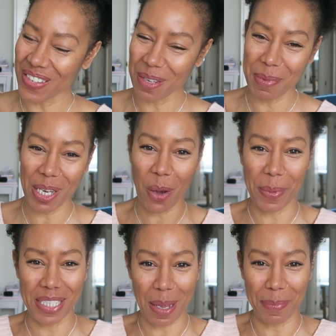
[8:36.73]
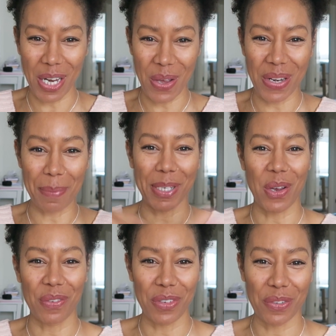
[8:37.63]
Leave me a comment down below. Let me know
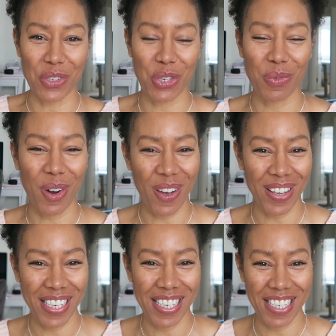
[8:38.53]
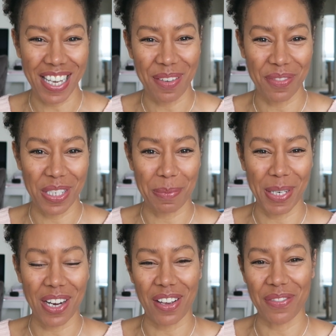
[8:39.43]
if you've tried
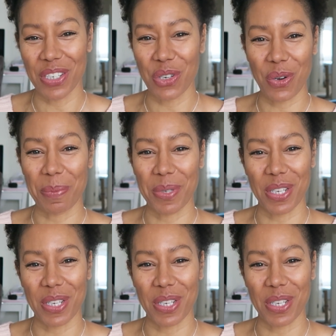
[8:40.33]
vitamin IV drips